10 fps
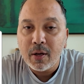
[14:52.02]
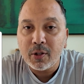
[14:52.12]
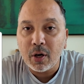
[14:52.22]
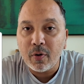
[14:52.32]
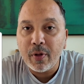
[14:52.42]

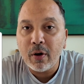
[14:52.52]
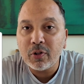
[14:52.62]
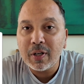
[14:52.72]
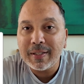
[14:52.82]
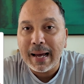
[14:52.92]
So
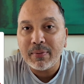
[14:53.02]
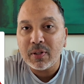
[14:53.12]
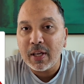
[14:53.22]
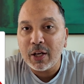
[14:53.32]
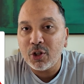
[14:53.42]
those are the types
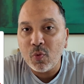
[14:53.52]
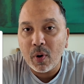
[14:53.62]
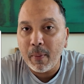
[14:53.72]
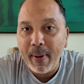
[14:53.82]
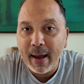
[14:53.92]
of things you
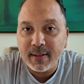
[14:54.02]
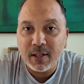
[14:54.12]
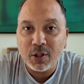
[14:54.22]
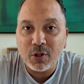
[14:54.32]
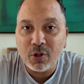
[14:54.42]
want to pay
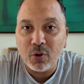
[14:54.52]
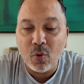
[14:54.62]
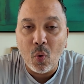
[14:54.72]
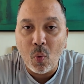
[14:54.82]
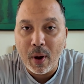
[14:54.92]
attention
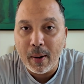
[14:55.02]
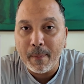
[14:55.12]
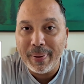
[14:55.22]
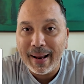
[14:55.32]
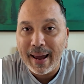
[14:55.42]
to when
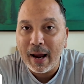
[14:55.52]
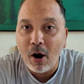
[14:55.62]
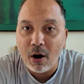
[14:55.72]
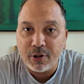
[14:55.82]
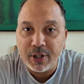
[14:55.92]
playing
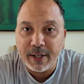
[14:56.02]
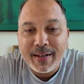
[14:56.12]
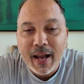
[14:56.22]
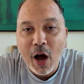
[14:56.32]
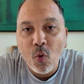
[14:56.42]
Archie.
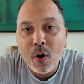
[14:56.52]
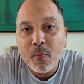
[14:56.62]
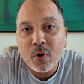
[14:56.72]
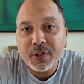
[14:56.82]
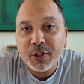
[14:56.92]
Now, one
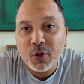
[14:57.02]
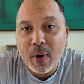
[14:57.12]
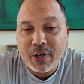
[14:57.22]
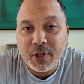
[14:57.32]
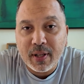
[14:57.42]
more
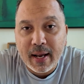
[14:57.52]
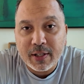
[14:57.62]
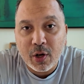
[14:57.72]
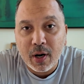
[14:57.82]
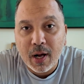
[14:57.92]
situation that
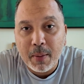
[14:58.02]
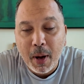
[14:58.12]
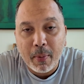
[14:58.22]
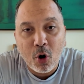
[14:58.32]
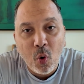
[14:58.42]
is going to come
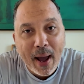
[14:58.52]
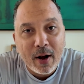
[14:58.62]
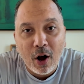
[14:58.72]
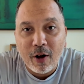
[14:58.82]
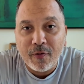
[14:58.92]
up
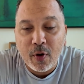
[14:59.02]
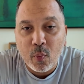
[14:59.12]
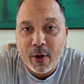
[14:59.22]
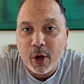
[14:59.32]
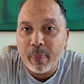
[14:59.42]
quite often
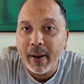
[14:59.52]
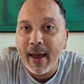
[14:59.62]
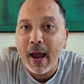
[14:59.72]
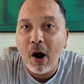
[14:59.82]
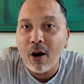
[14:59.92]
when you're
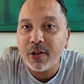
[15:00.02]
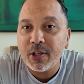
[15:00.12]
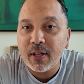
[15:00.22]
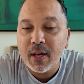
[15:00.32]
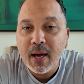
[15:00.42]
playing
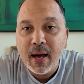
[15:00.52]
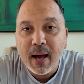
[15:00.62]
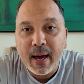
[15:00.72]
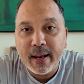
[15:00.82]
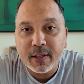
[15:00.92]
Archie,
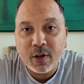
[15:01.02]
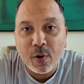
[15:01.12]
and it's